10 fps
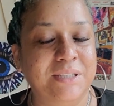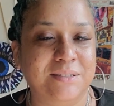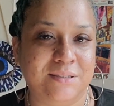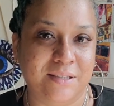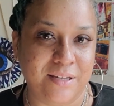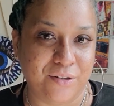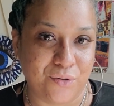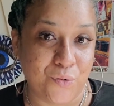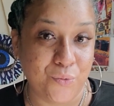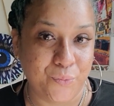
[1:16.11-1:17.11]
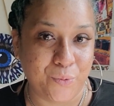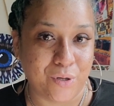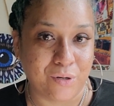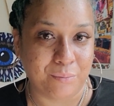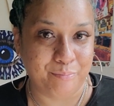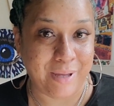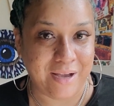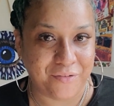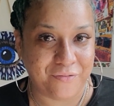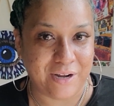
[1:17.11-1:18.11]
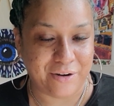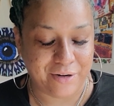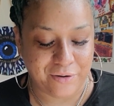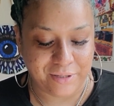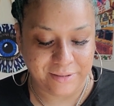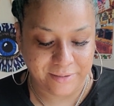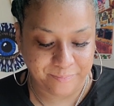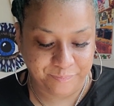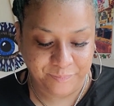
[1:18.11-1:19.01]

It's their own work backfiring on them.